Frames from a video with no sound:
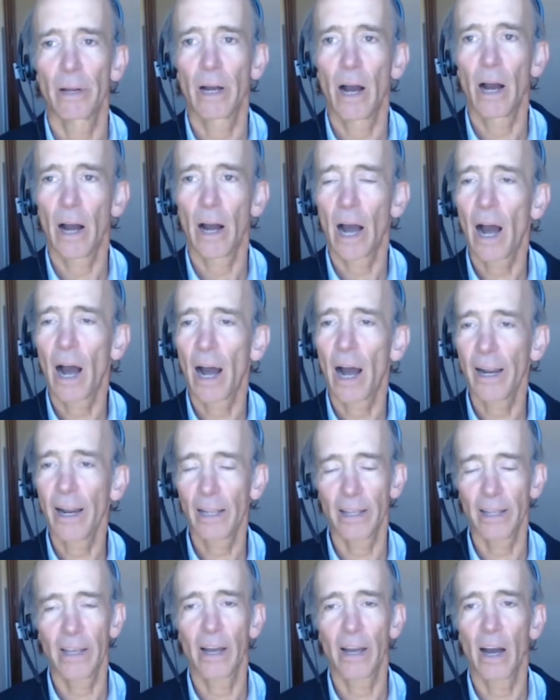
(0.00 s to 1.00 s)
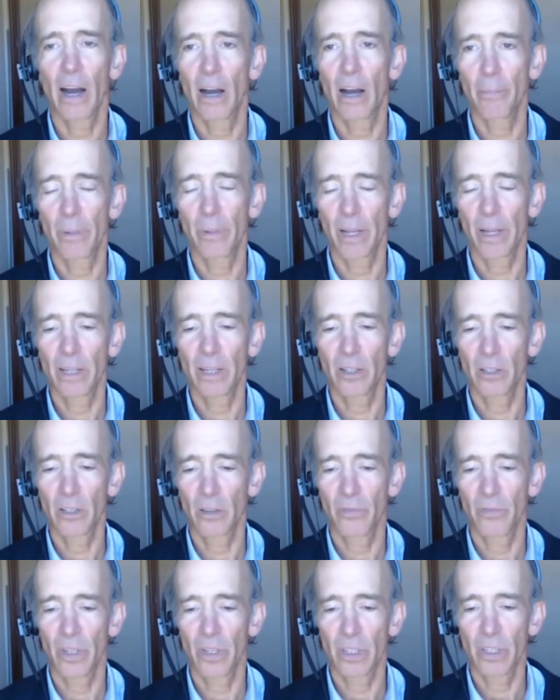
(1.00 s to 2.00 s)
highly complex and
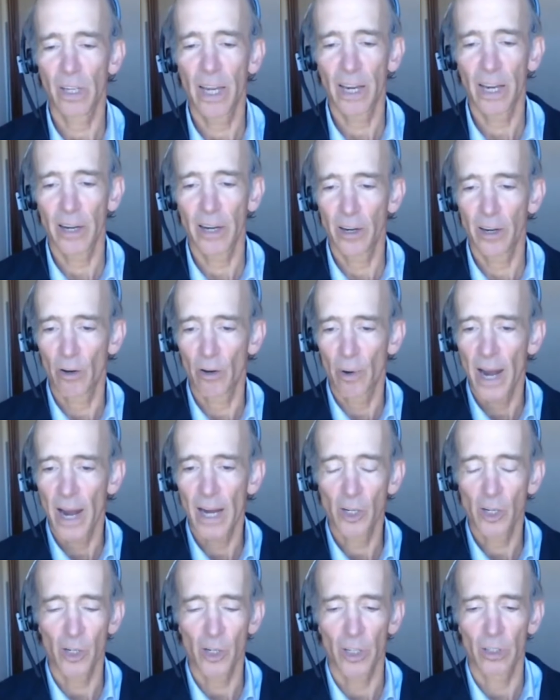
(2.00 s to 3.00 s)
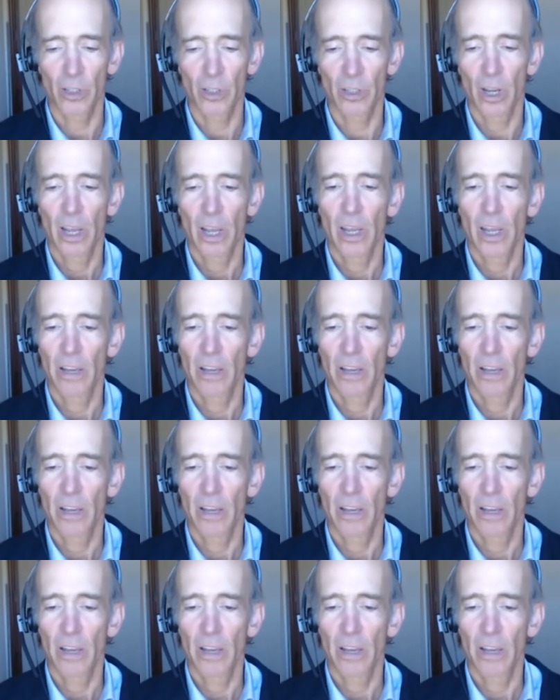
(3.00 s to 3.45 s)
sophisticated interactions